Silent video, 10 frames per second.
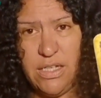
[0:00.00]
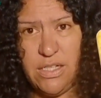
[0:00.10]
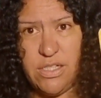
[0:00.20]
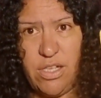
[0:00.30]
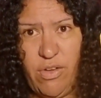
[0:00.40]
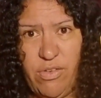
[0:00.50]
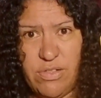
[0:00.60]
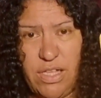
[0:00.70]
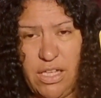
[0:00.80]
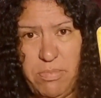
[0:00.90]
So
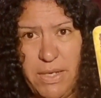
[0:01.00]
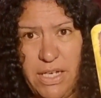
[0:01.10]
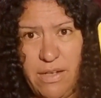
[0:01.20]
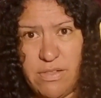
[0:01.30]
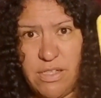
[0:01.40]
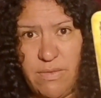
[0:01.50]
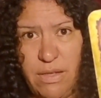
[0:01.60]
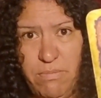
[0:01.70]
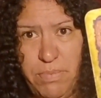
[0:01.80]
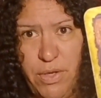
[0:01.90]
it's like the beginning of
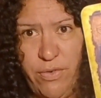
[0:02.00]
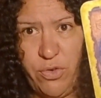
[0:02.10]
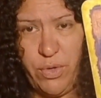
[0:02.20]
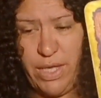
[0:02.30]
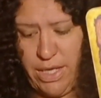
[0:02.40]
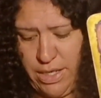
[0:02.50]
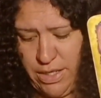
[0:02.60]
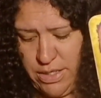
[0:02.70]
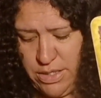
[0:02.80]
something beautiful here.